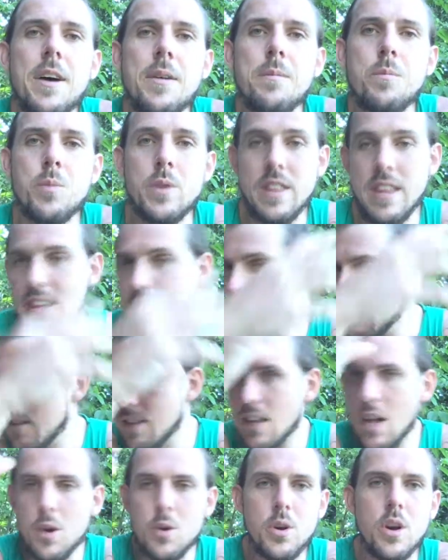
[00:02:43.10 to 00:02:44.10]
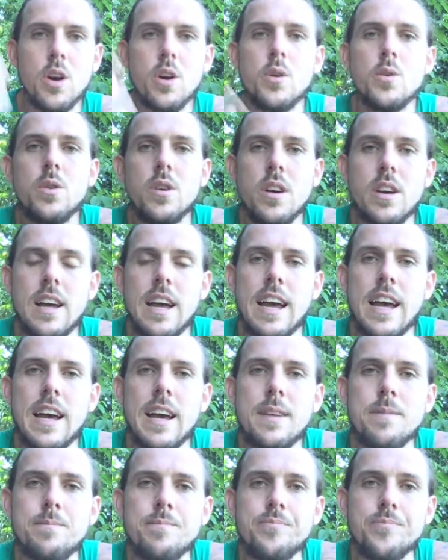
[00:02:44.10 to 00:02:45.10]
with his logo
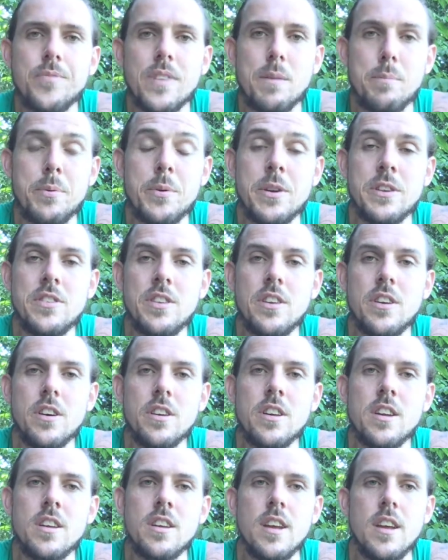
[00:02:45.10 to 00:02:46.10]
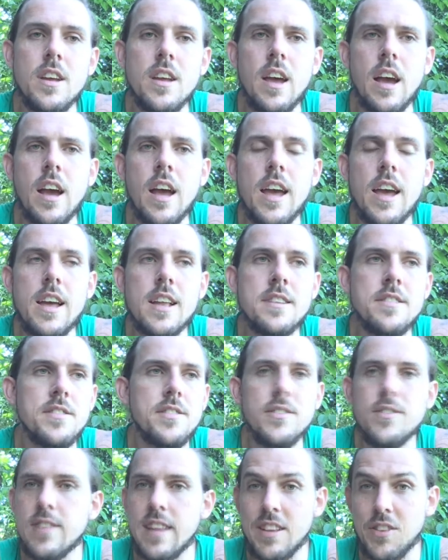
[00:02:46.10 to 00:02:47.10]
printed on it,
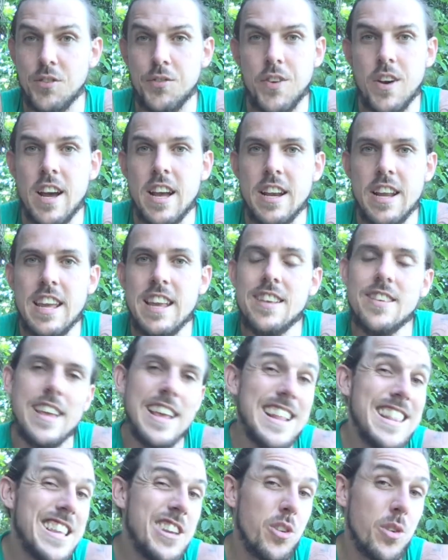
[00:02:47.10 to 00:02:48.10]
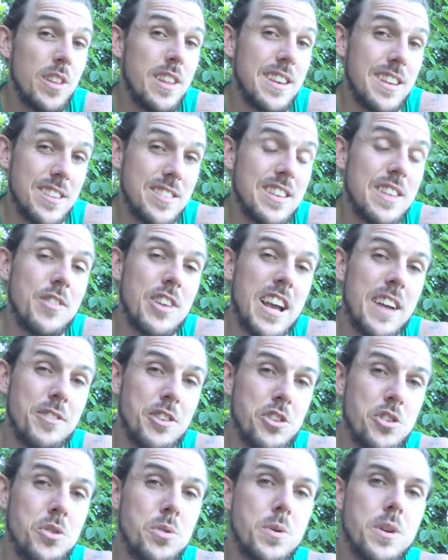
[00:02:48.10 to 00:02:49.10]
and that's fine. He literally doesn't even have to
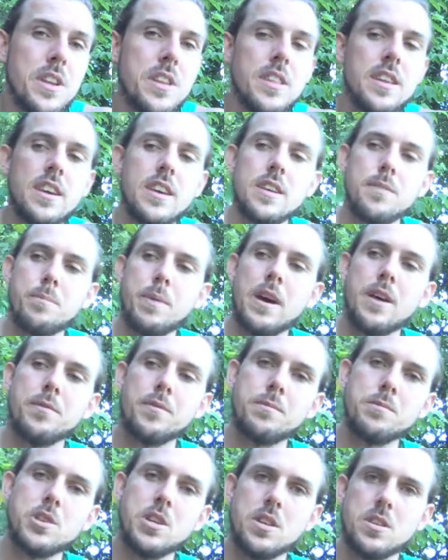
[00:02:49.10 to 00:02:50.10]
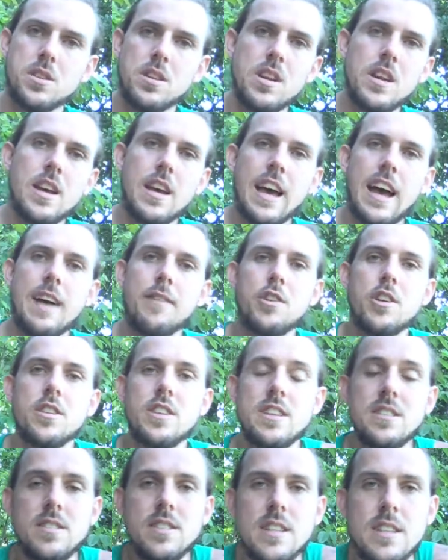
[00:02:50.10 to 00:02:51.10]
do anything apart from just have it on
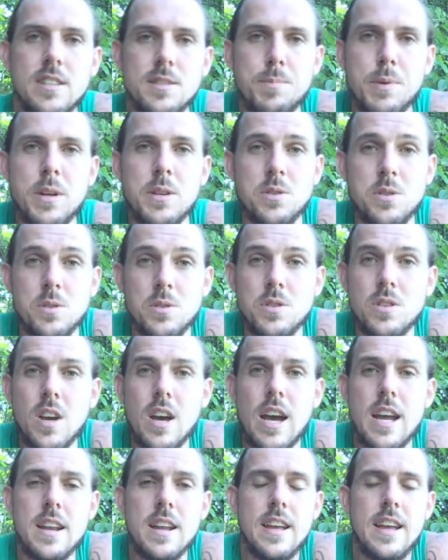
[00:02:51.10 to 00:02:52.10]
his personal site,